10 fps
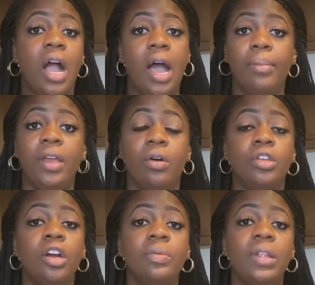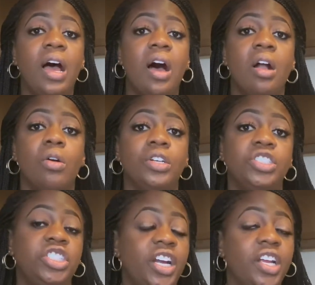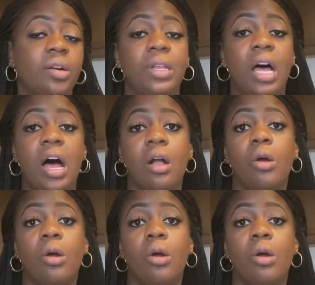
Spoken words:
comment on your blog or share your blog